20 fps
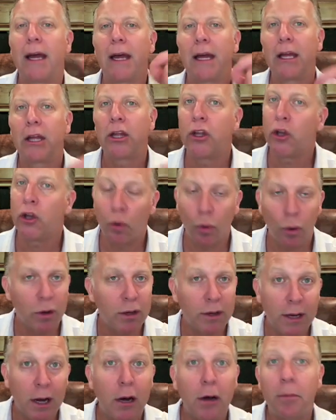You were
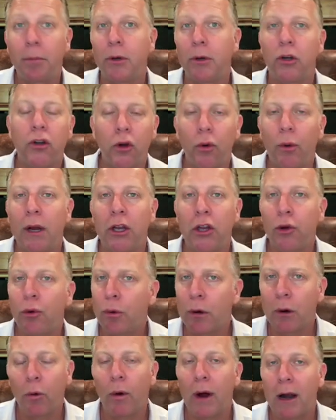dumb to it. You
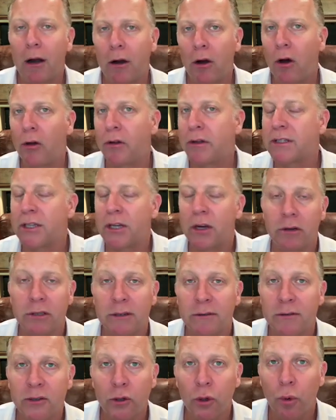required all these years
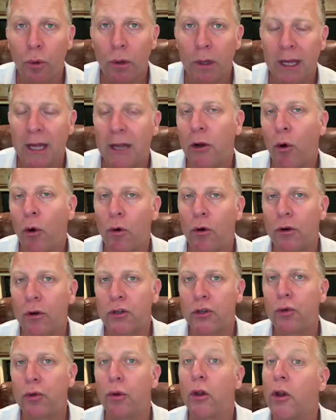of schooling in order
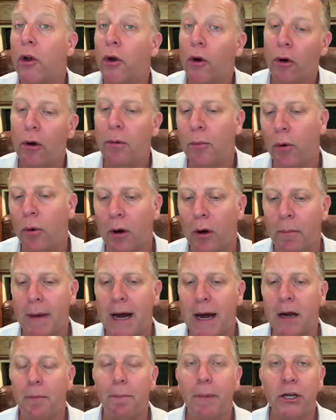to learn more
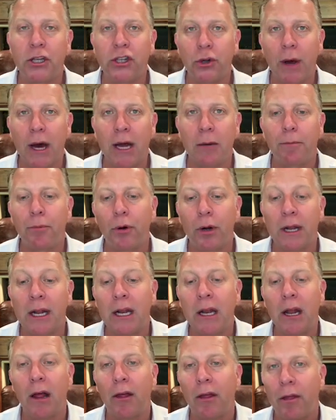about it, but you had to put
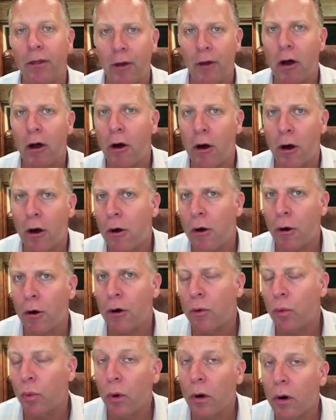in the
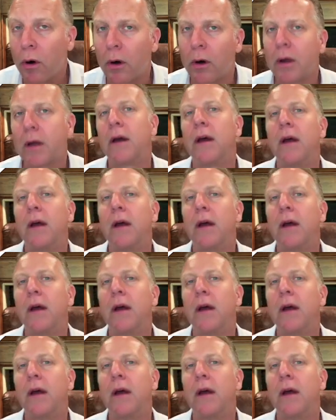hard work